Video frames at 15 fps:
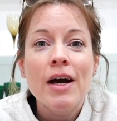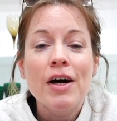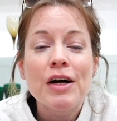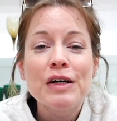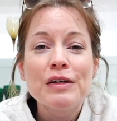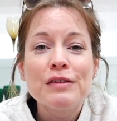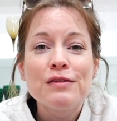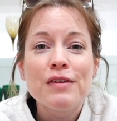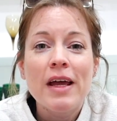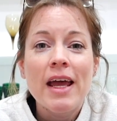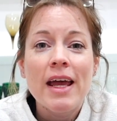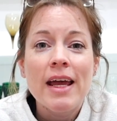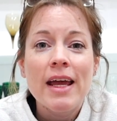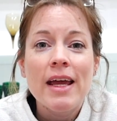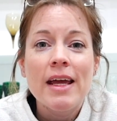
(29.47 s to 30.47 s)
of
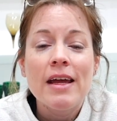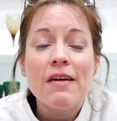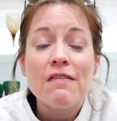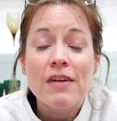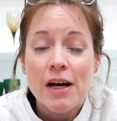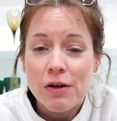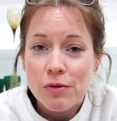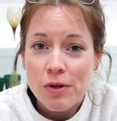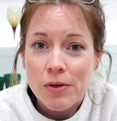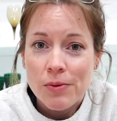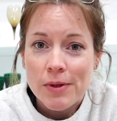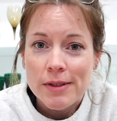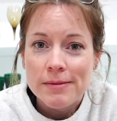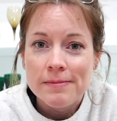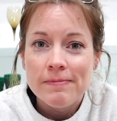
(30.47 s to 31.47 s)
a vow
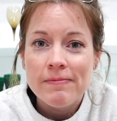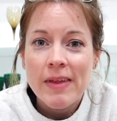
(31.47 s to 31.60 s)
renewal.